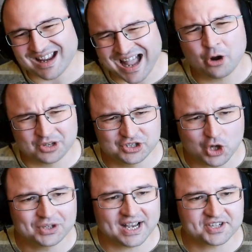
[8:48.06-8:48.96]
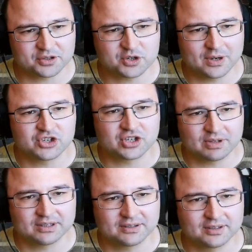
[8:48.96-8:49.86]
I already know the answer to this question,
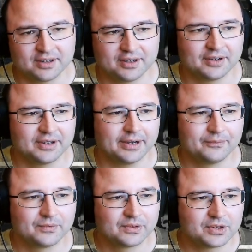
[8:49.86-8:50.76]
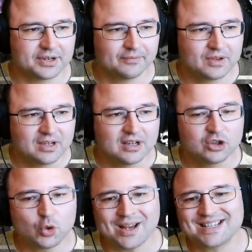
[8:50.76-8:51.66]
but uh, yeah, that's it.
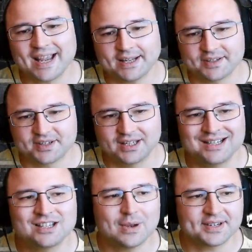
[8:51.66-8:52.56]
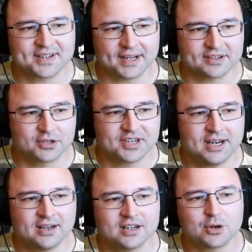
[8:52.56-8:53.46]
twenty seconds. He needs twenty seconds. You
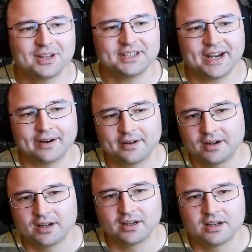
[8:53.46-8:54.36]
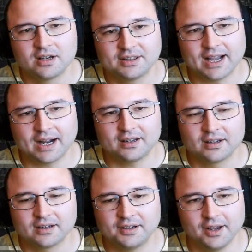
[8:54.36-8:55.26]
see? He's already there. Attack,
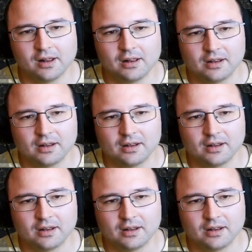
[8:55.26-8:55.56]
kill.